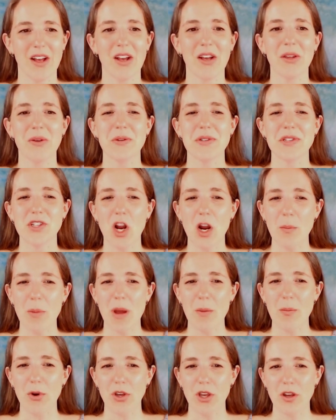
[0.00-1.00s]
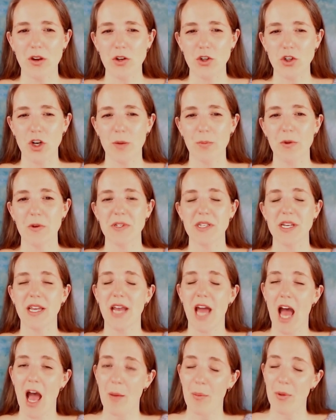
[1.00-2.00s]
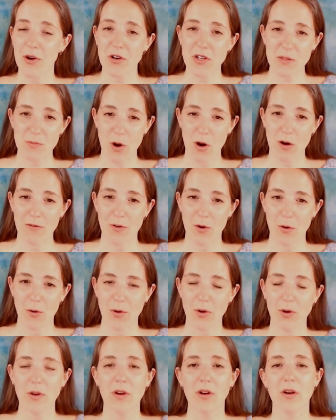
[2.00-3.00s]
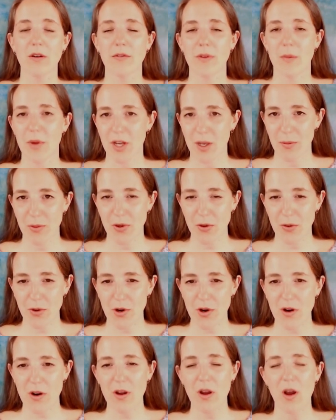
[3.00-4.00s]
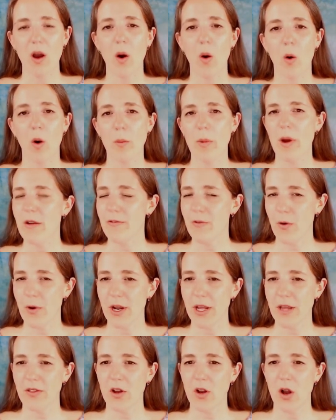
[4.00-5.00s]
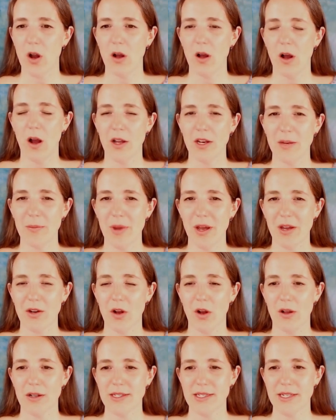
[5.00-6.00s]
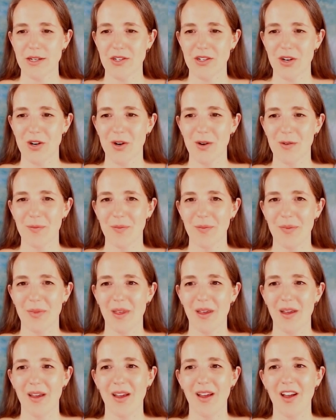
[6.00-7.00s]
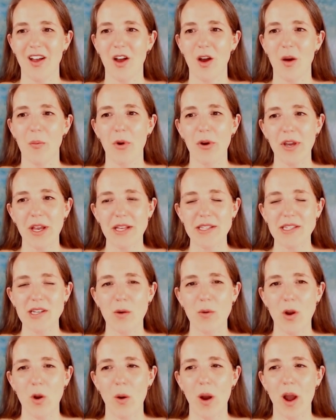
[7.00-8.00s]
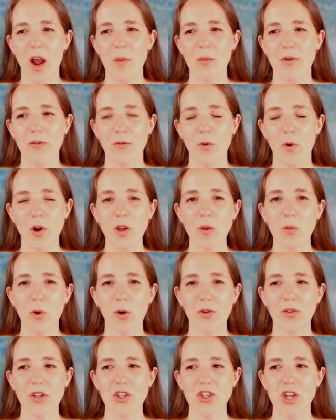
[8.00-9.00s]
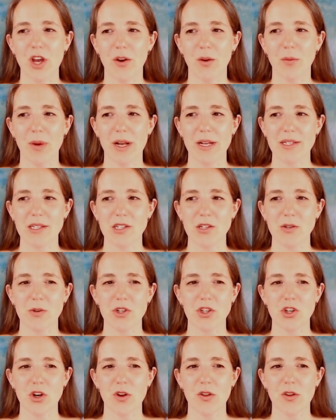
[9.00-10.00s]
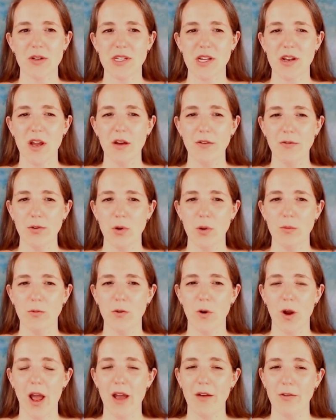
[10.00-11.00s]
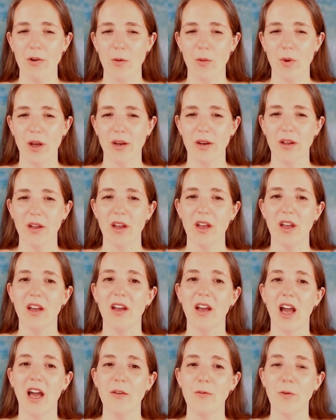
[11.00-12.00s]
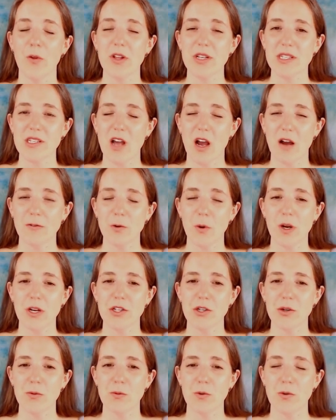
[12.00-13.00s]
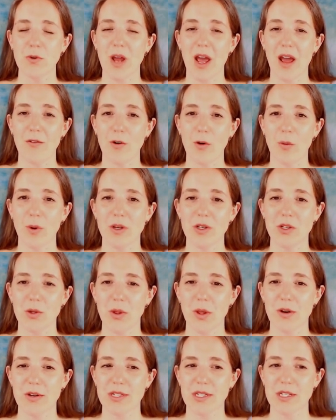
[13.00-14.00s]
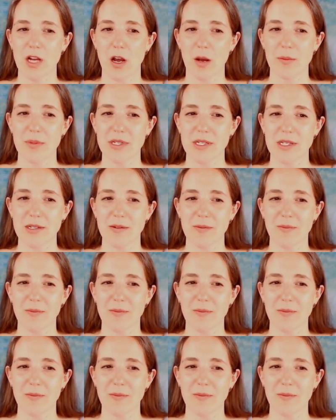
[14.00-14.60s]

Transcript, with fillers: You start by booking your trip using an app on your smartphone, from a computer, or by phoning the on-demand call center. Bookings are required before you board the shuttle bus to ensure there's enough room for everyone and for the software to route everyone to their stops.